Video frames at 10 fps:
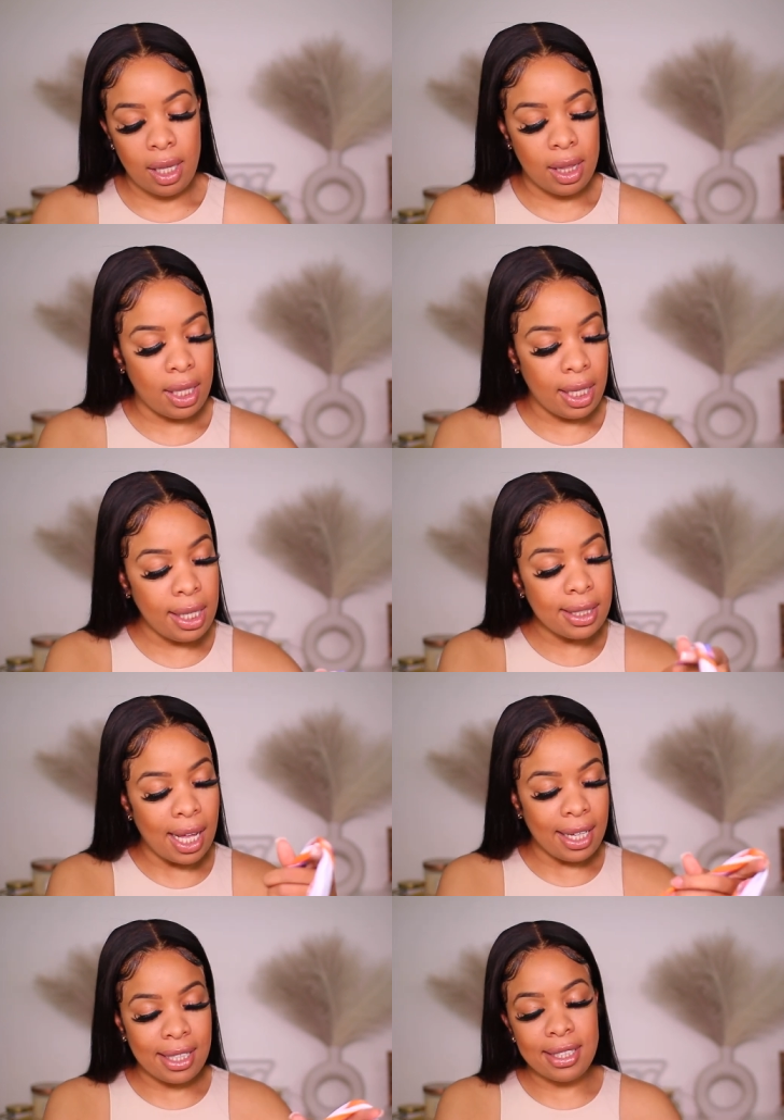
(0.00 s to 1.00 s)
these
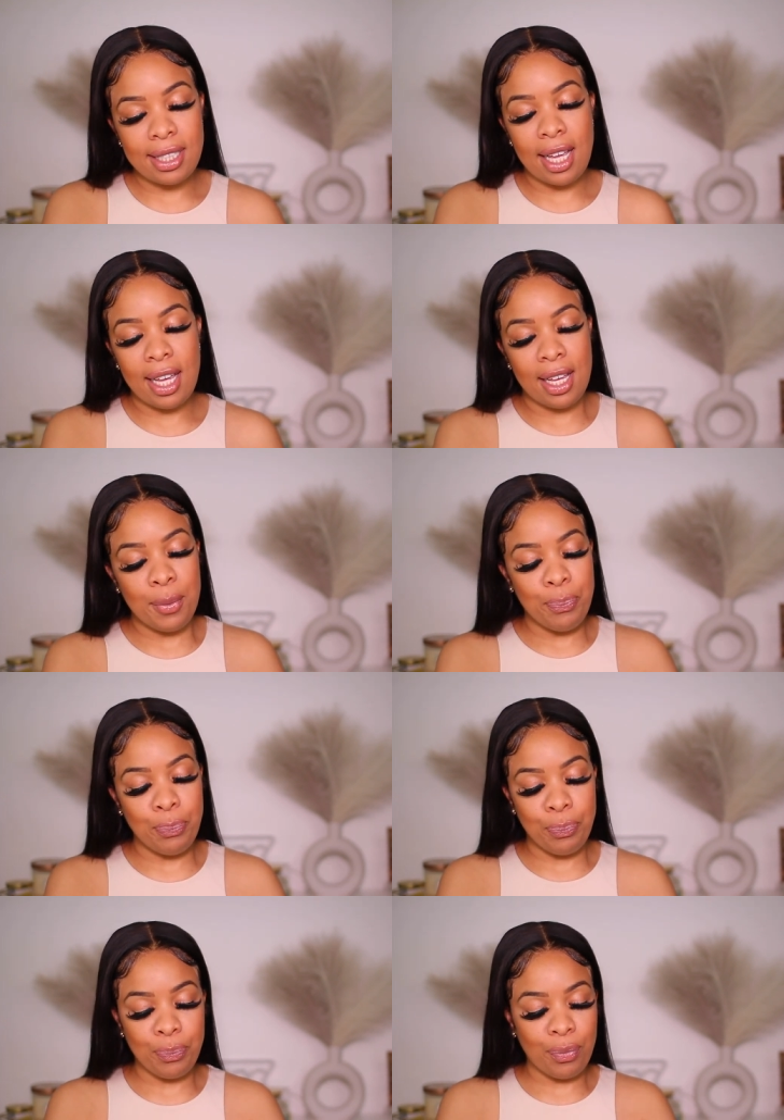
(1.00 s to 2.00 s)
I can say
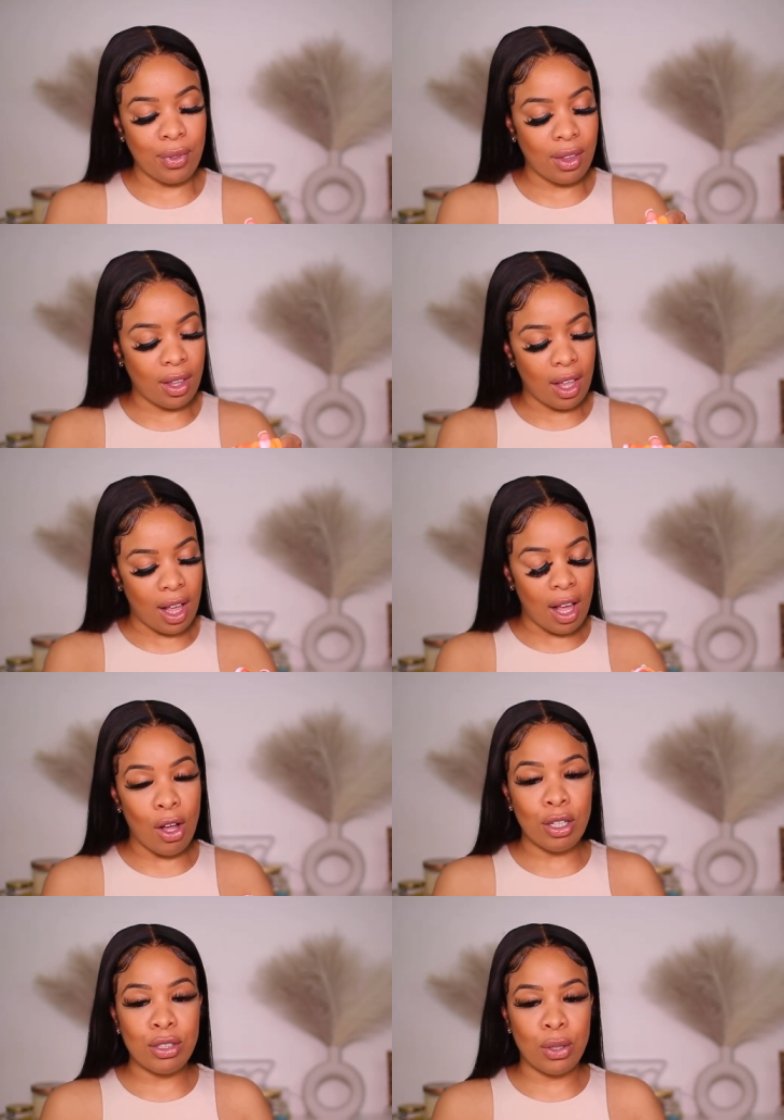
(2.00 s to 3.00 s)
I
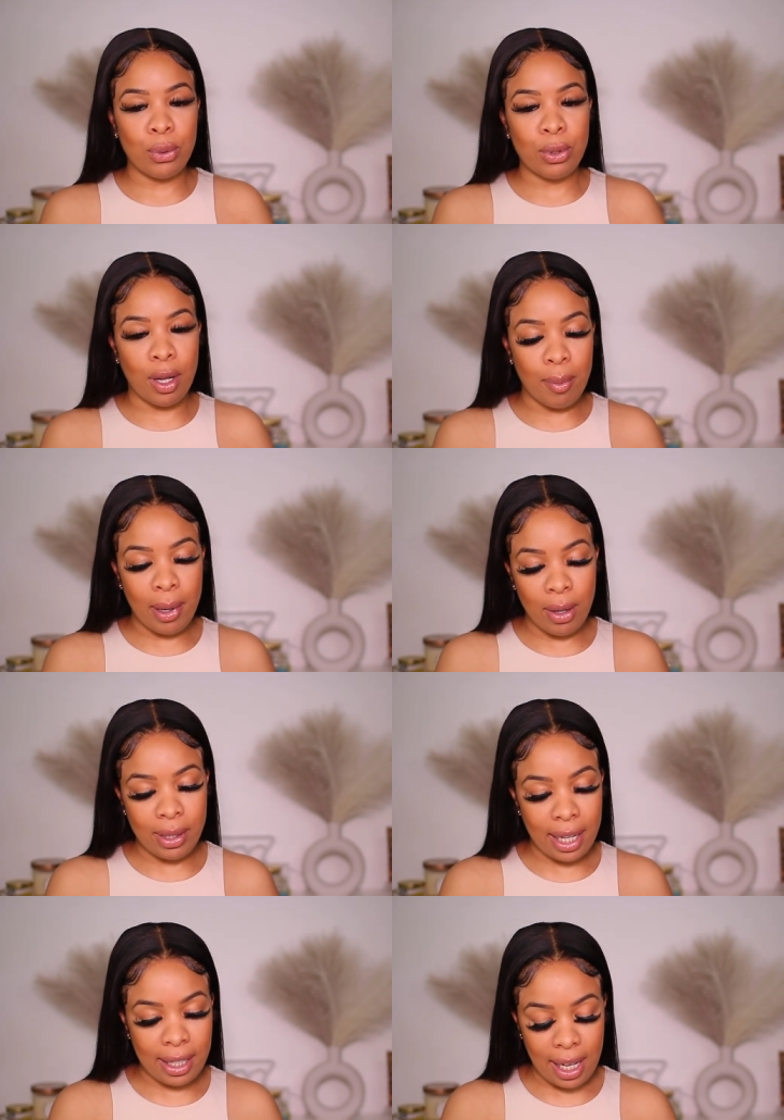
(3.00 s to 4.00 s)
also thought about
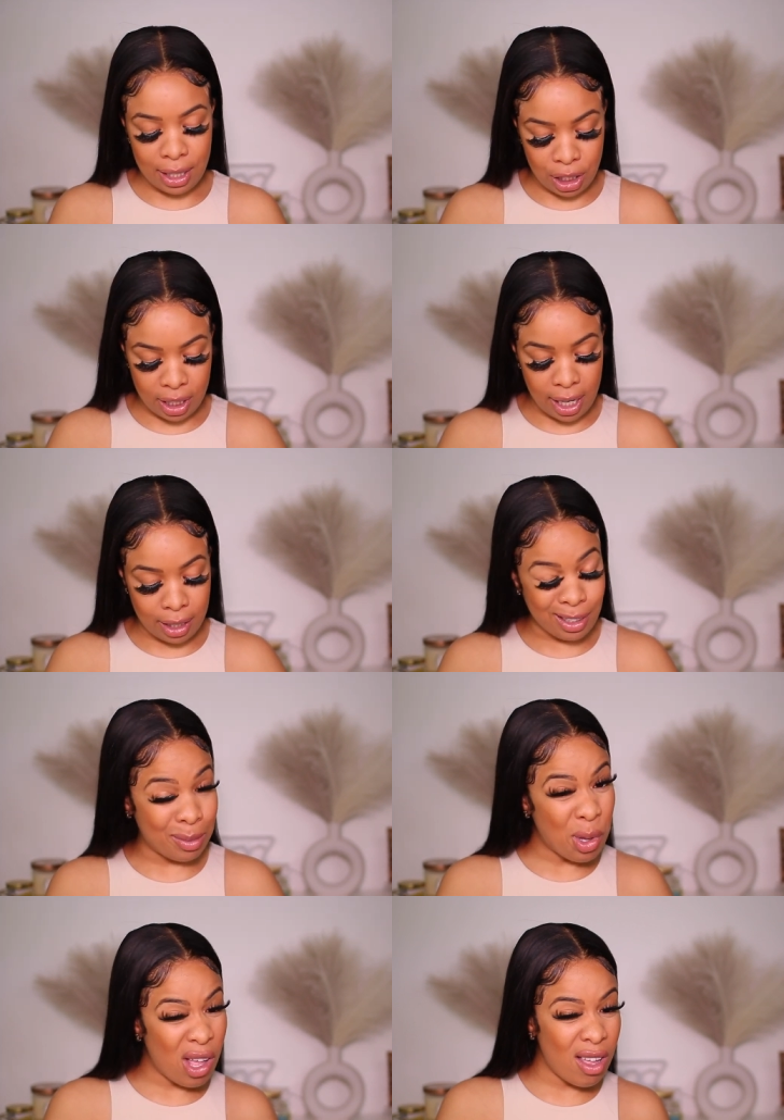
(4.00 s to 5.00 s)
like I should have got a
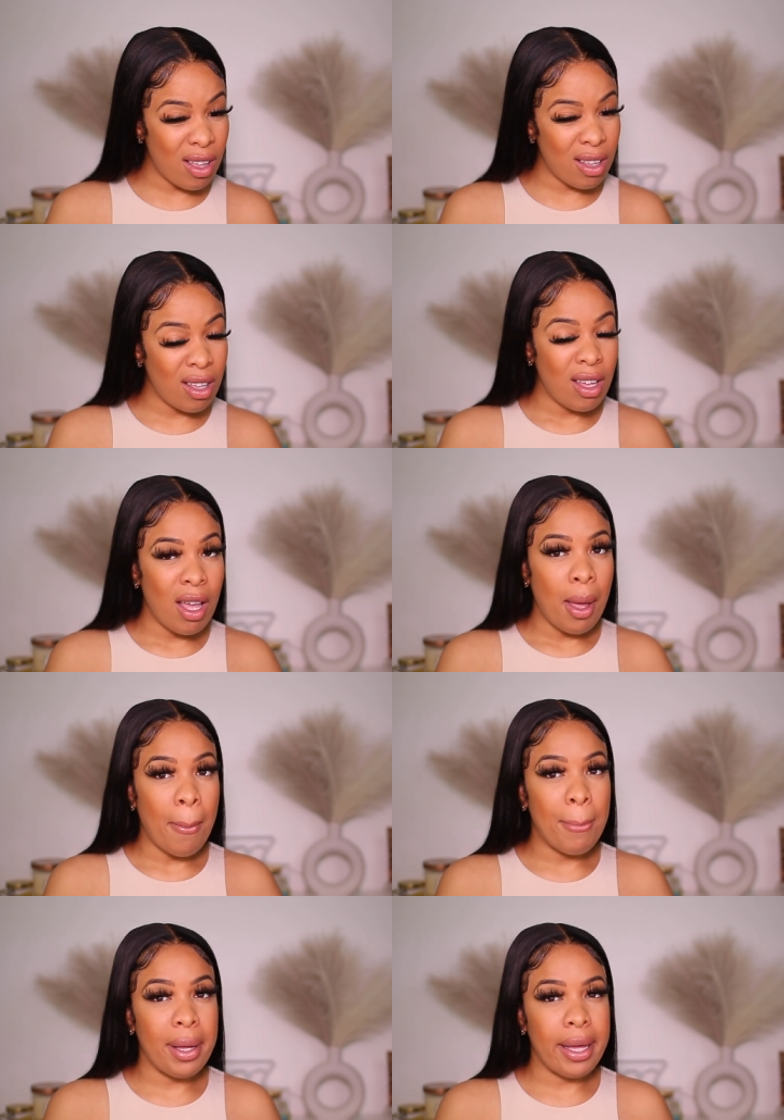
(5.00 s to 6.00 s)
small
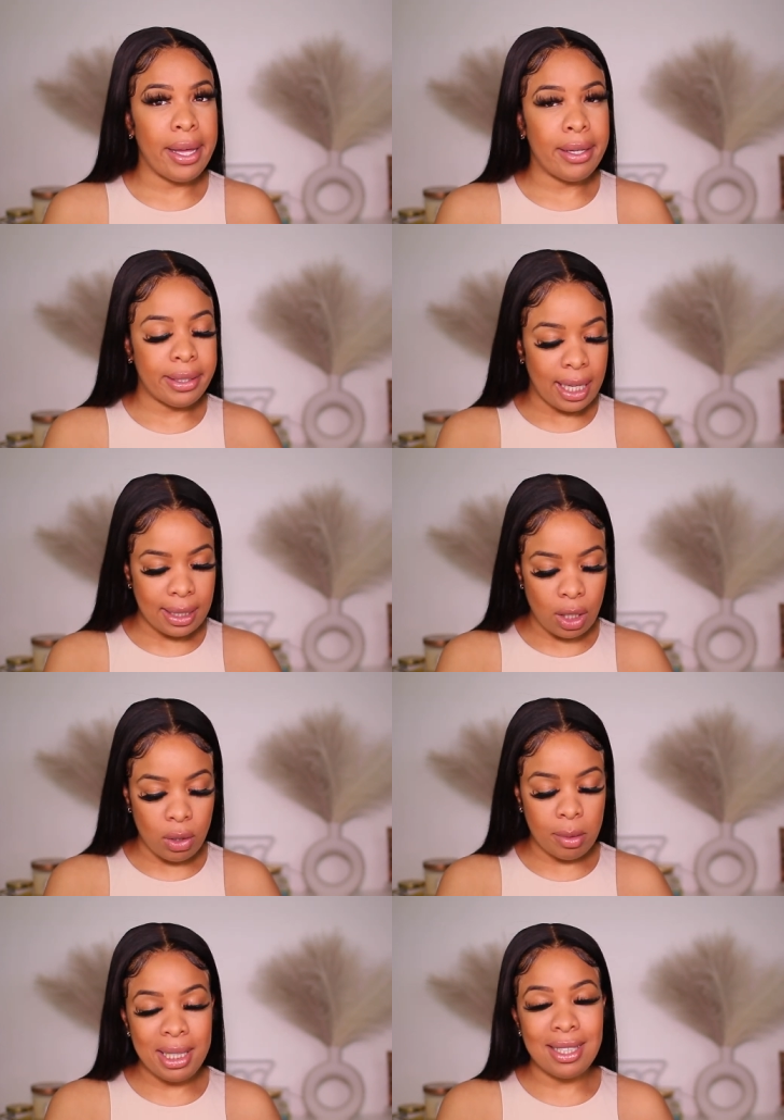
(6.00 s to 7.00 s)
but that's
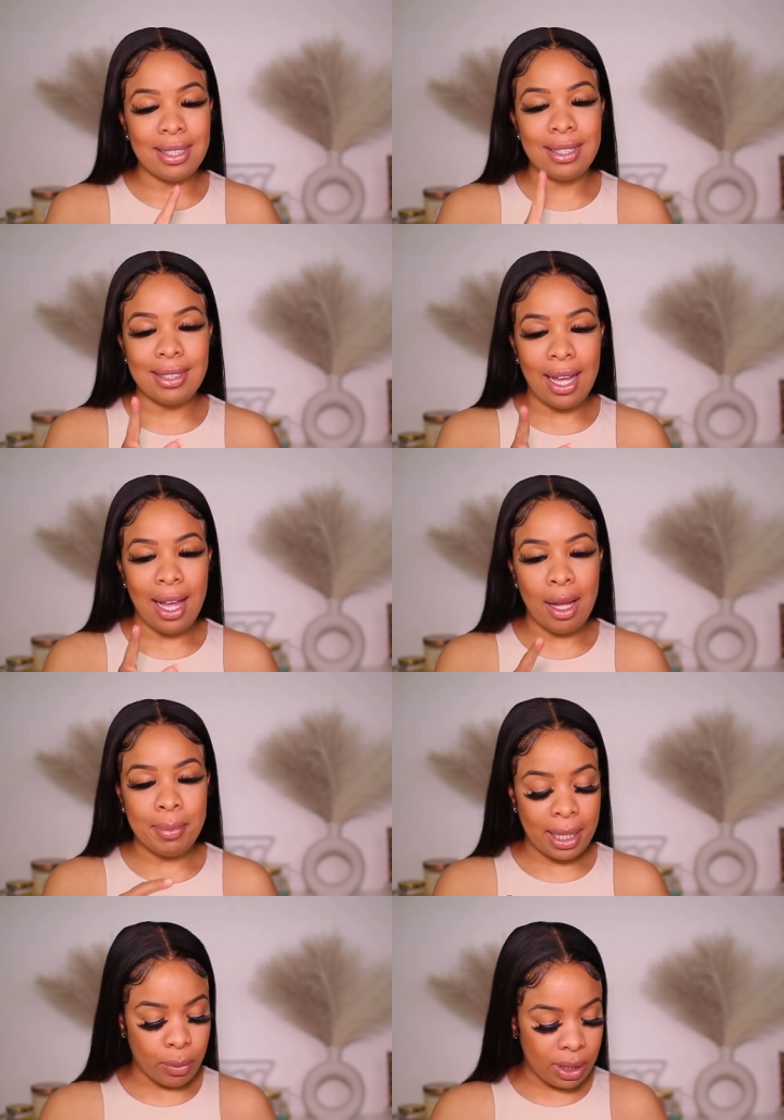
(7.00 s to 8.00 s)
only because of the top
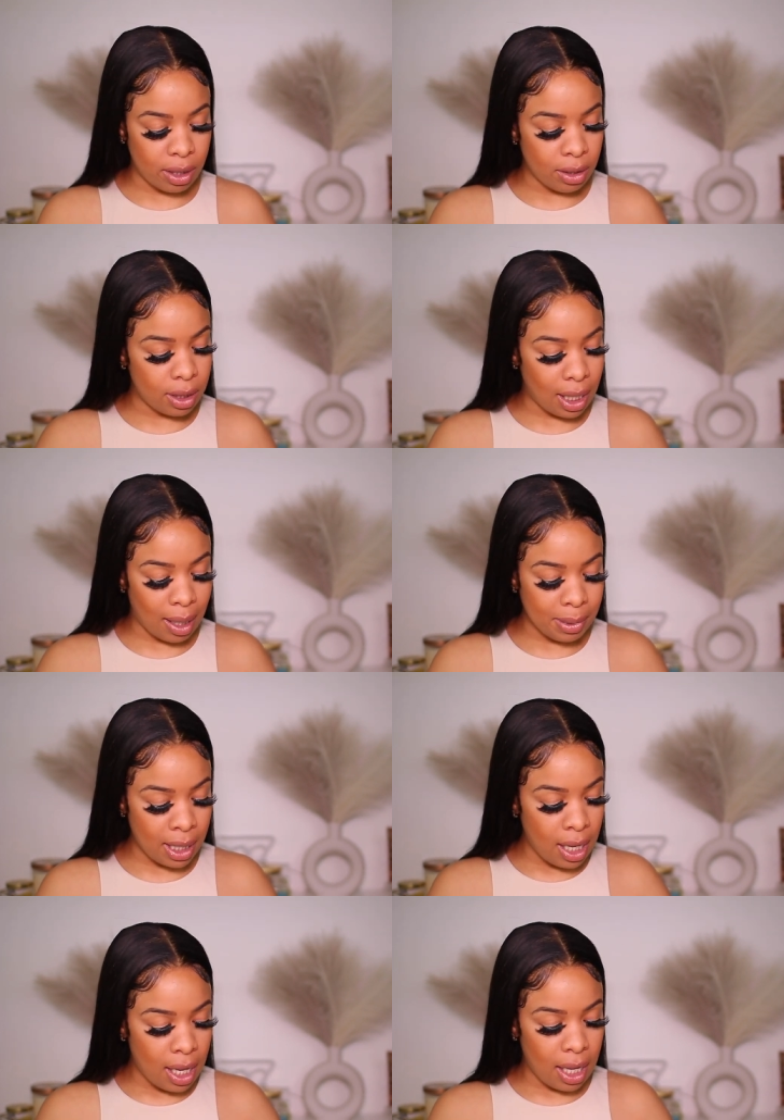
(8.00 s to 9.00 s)
like with certain tops
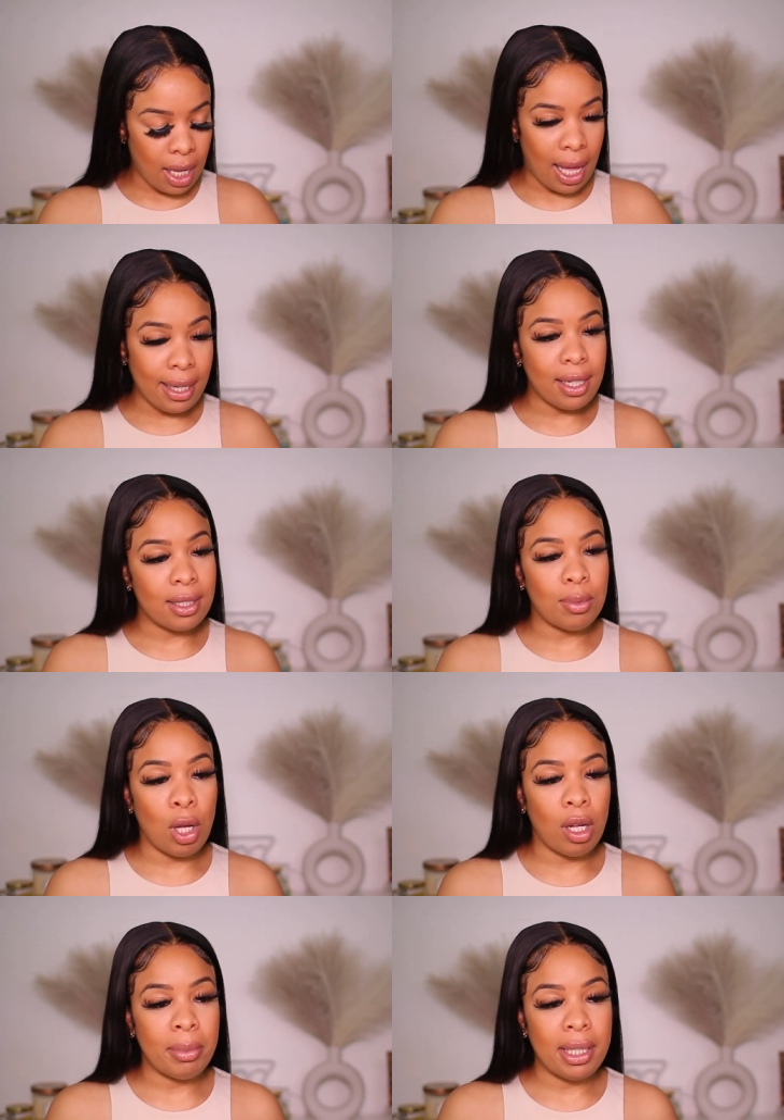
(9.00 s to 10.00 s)
I get a
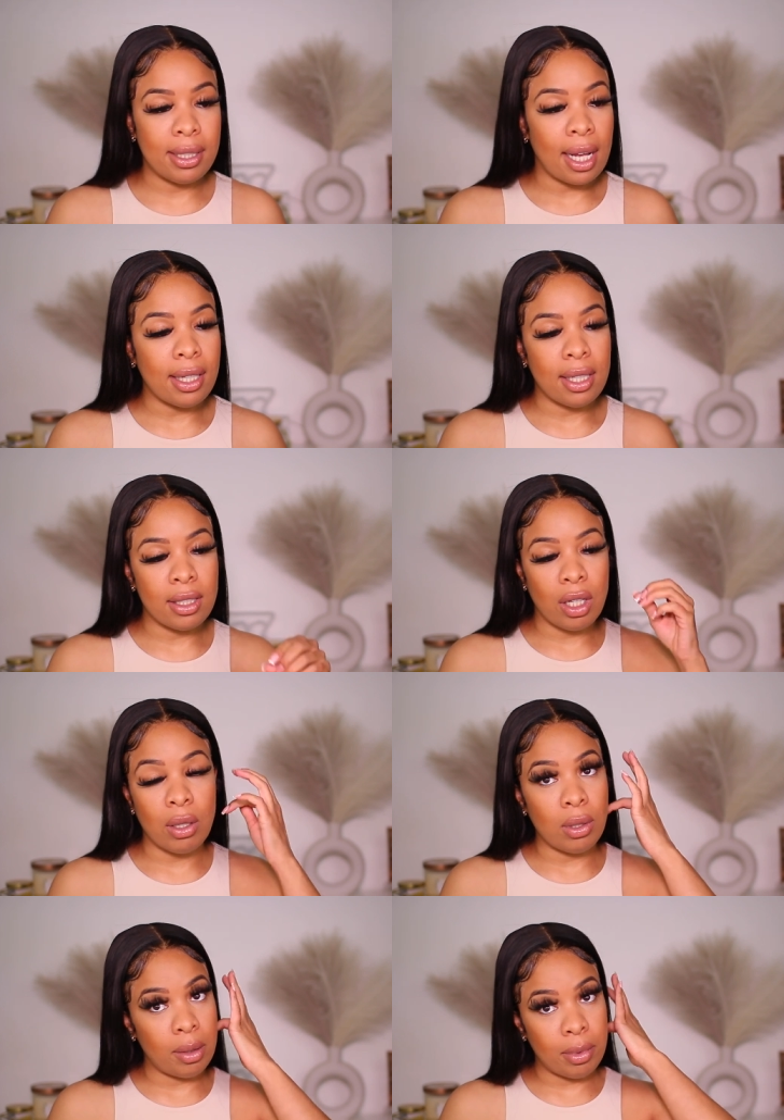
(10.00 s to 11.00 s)
small because I needed to
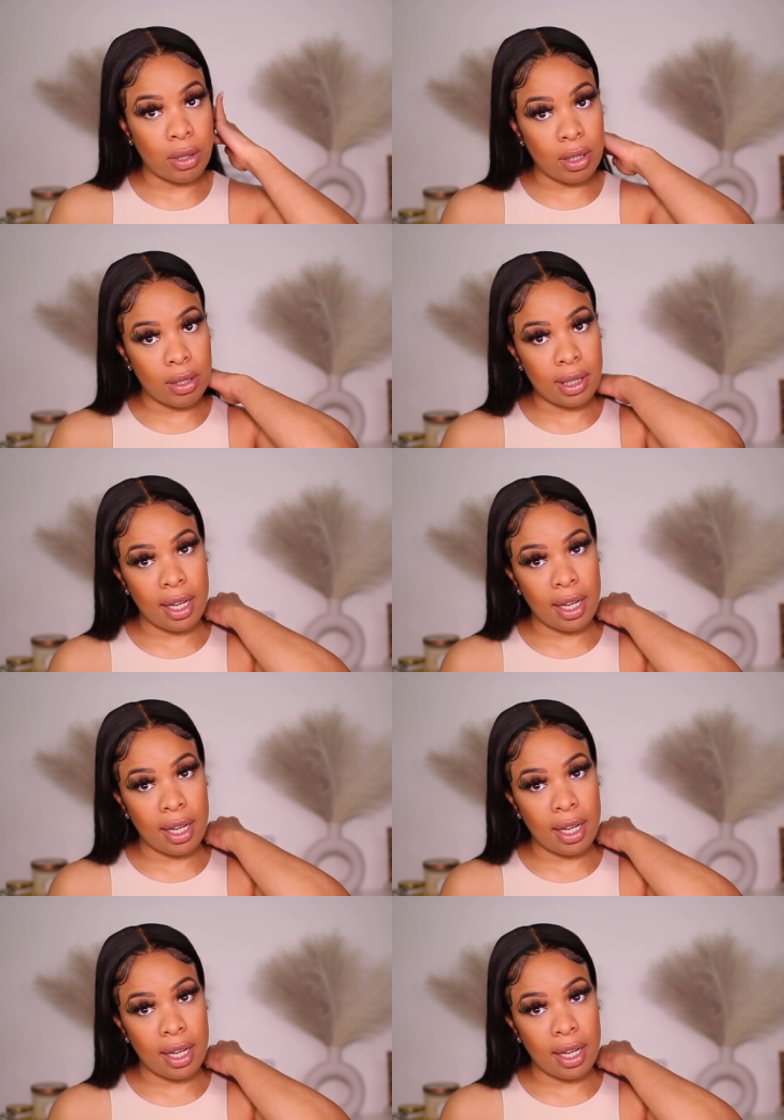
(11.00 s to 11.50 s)
hold up the girls.